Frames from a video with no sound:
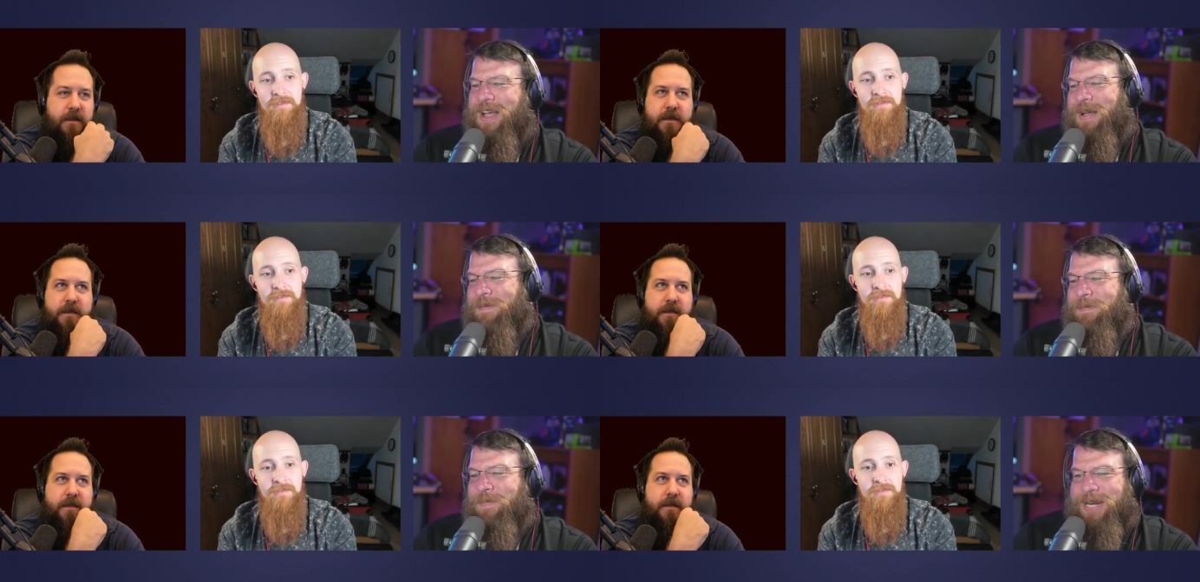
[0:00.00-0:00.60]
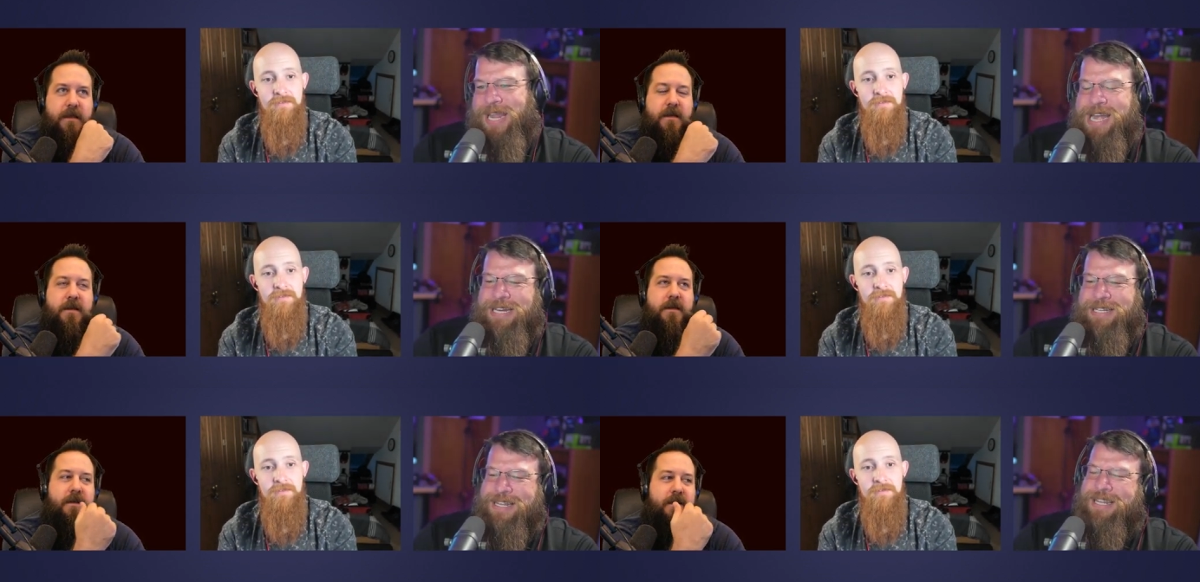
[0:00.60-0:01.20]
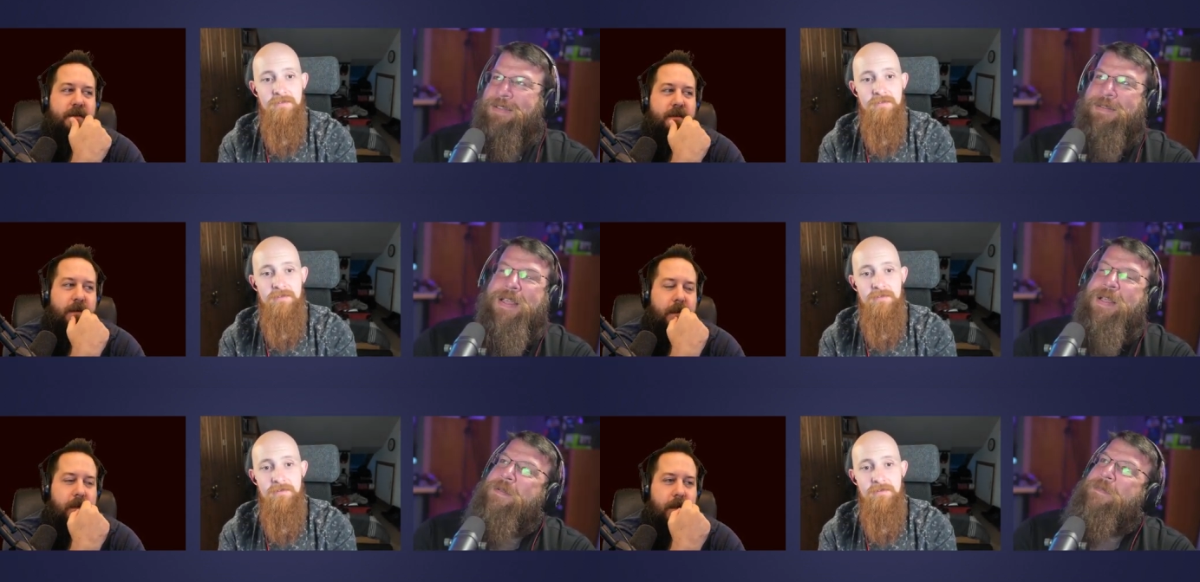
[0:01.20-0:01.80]
Speaker 1: Um, but again, it's like
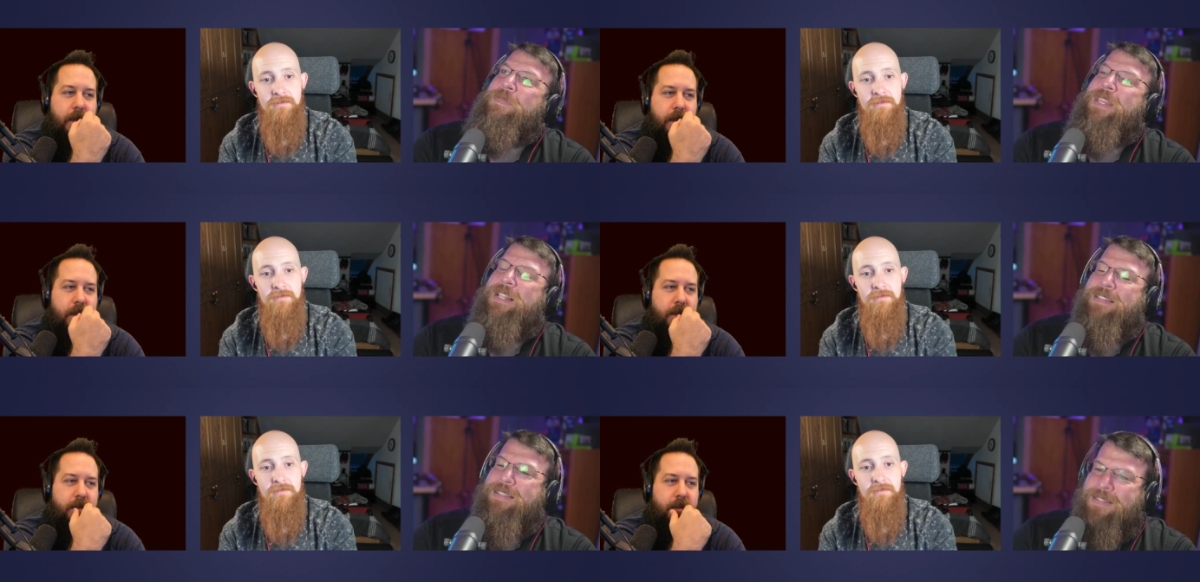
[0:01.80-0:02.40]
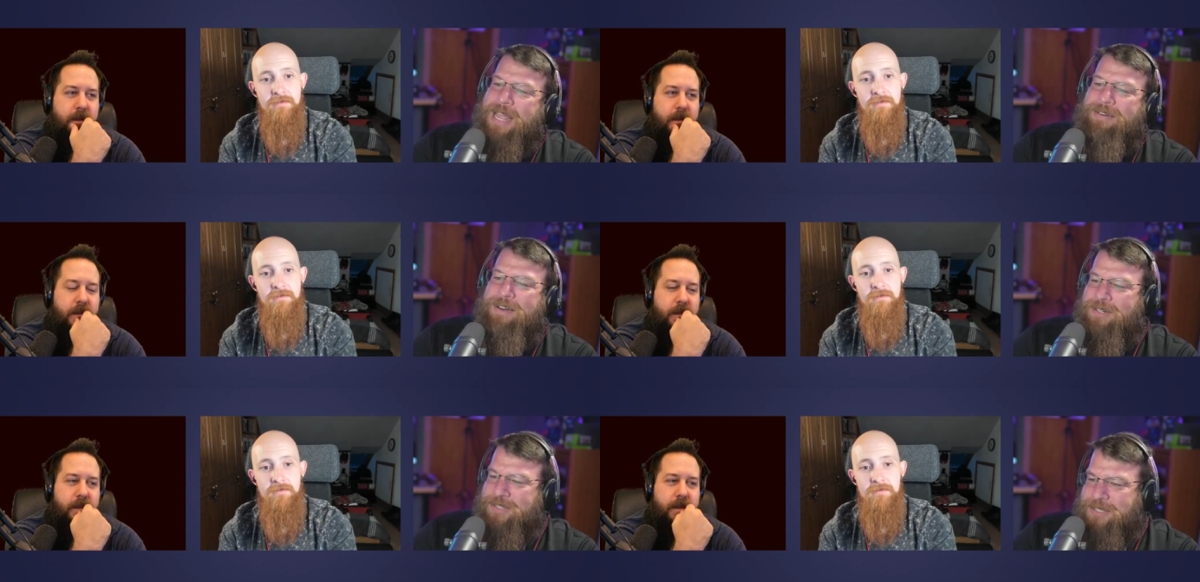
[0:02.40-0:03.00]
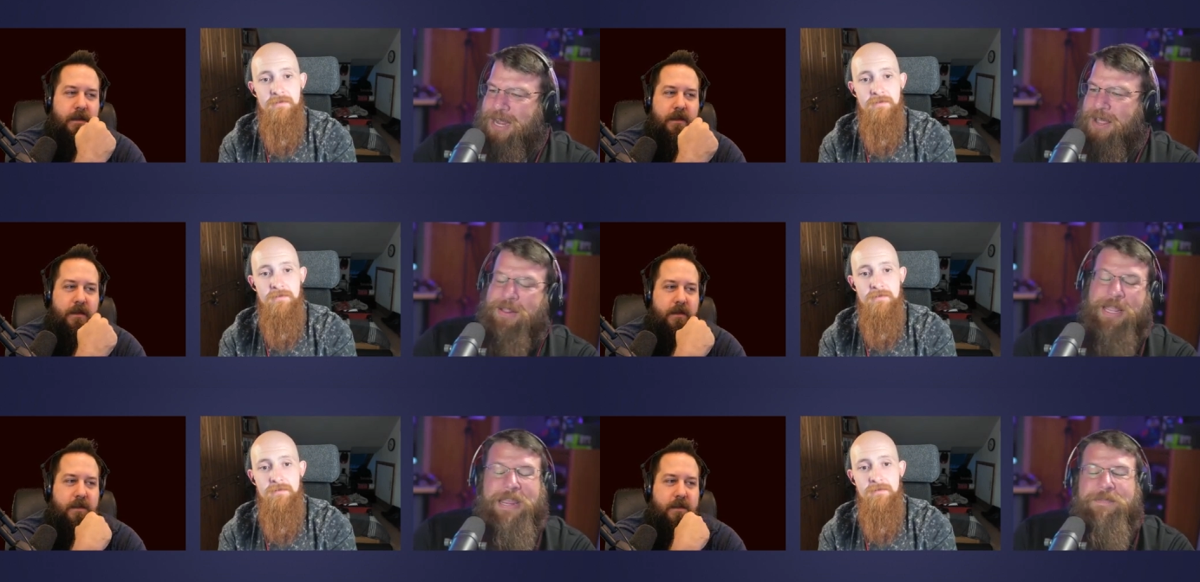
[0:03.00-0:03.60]
Lara
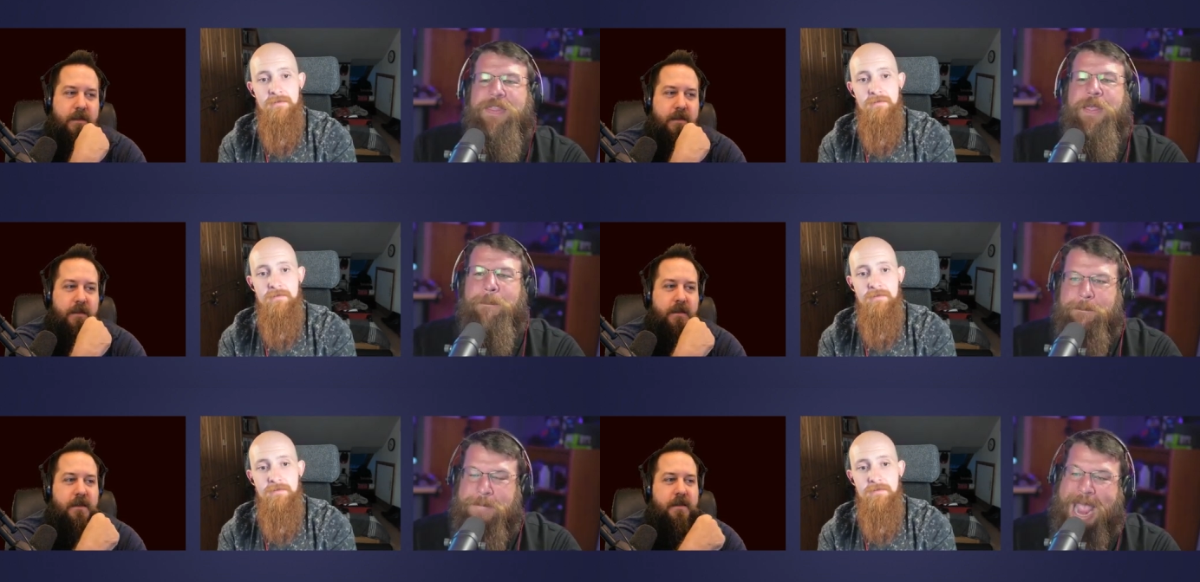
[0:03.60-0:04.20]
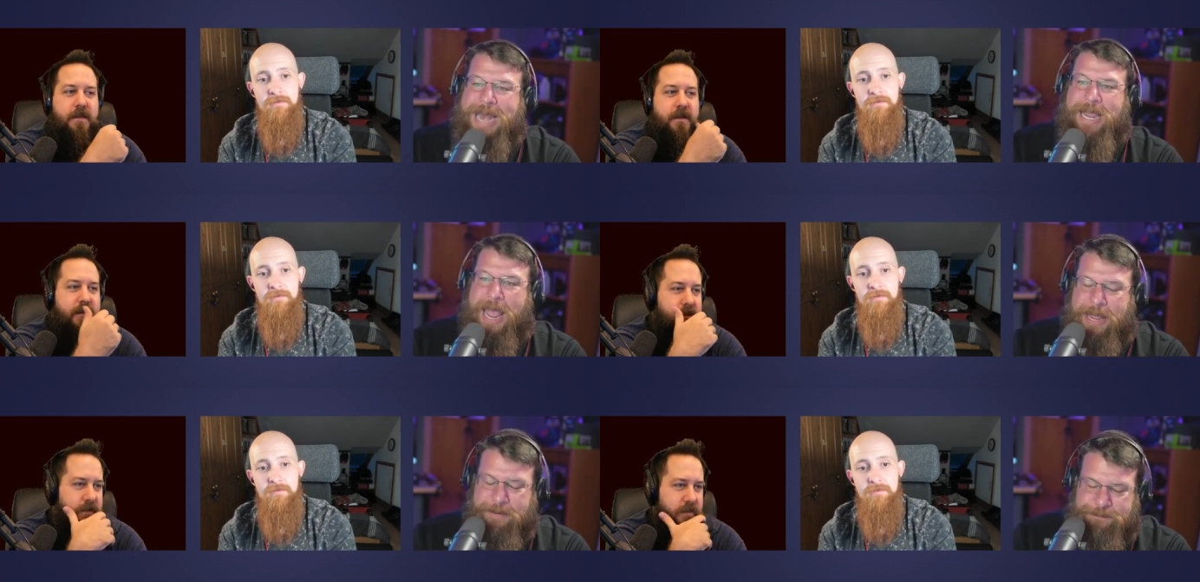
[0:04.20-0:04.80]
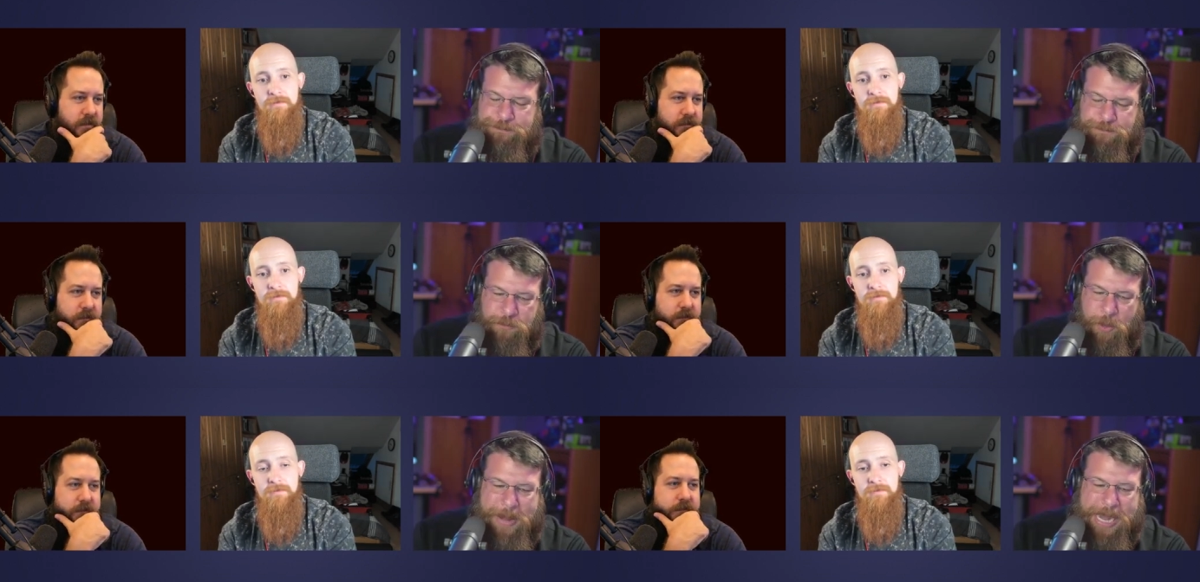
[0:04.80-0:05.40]
herself, like, even the bad guy,
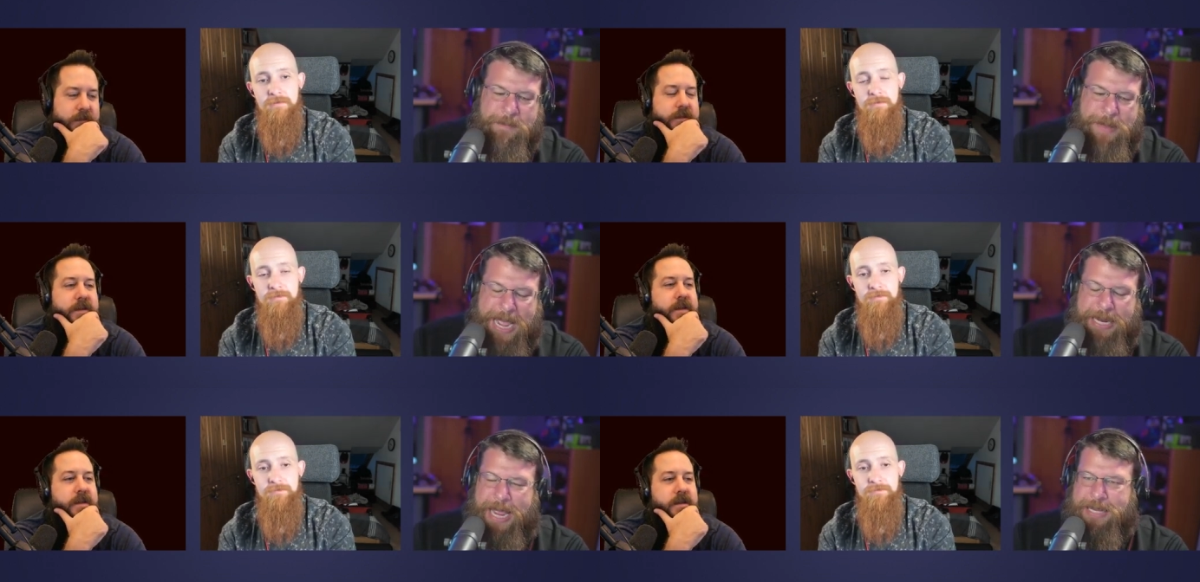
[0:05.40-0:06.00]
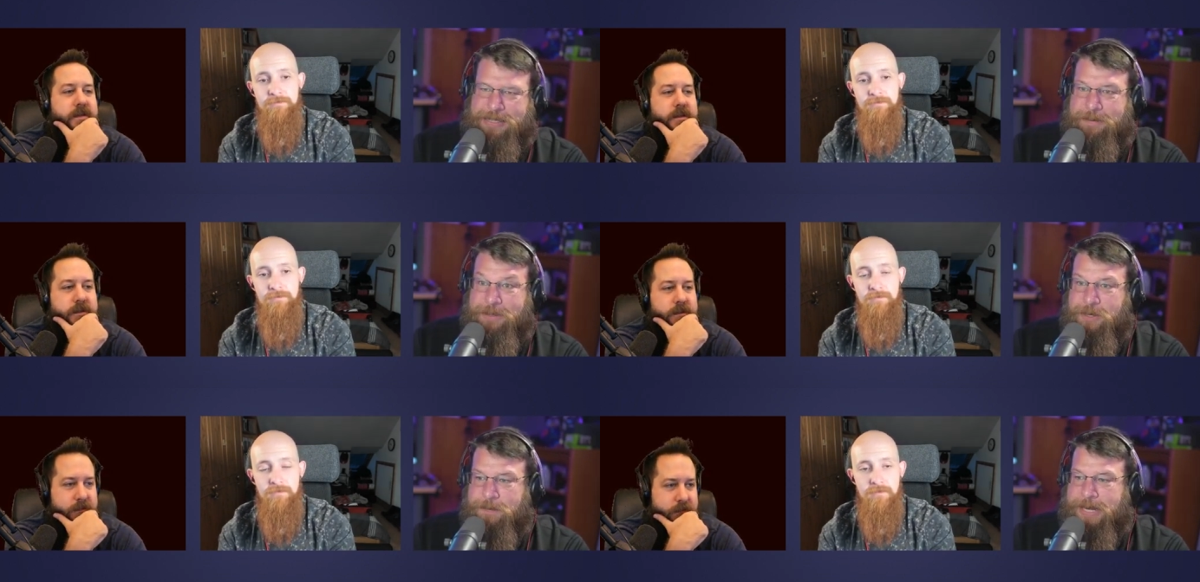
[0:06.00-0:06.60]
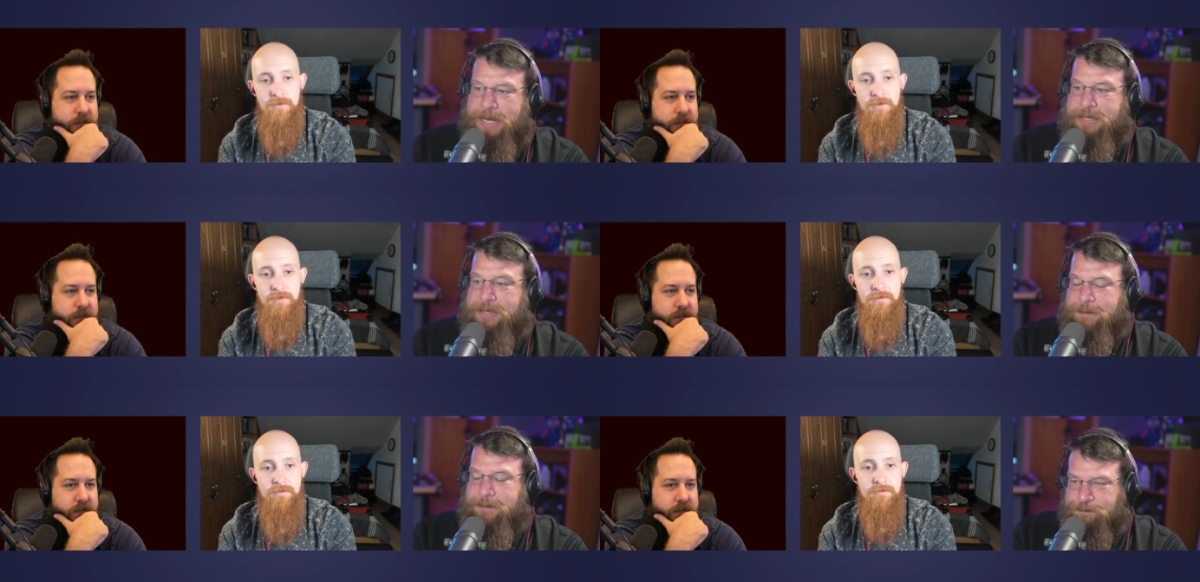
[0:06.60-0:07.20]
the main bad guy's name is
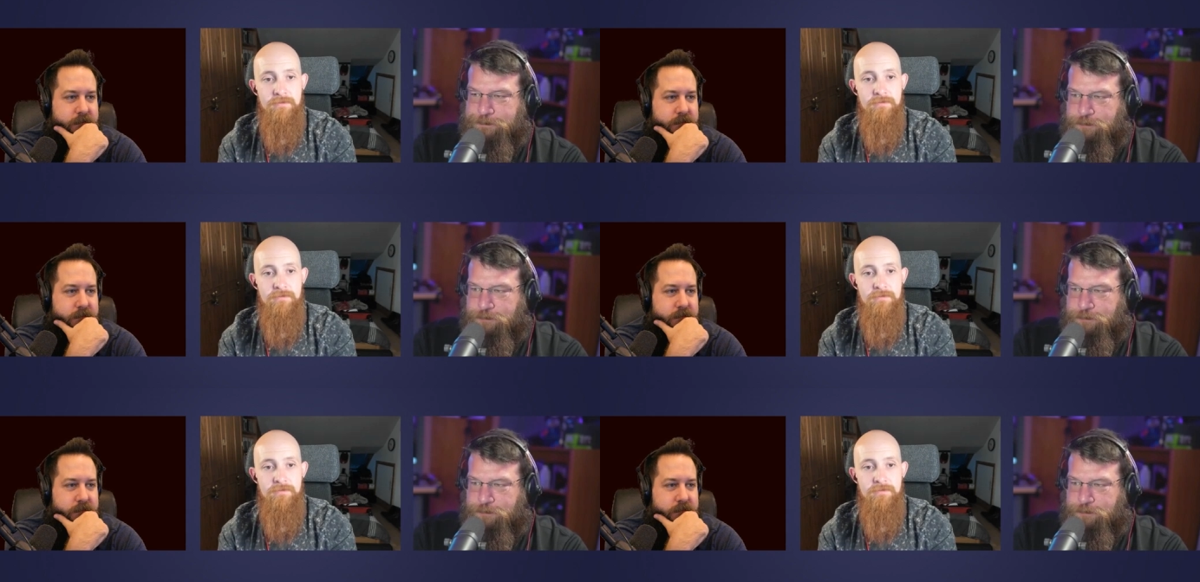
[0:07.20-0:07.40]
Dominguez.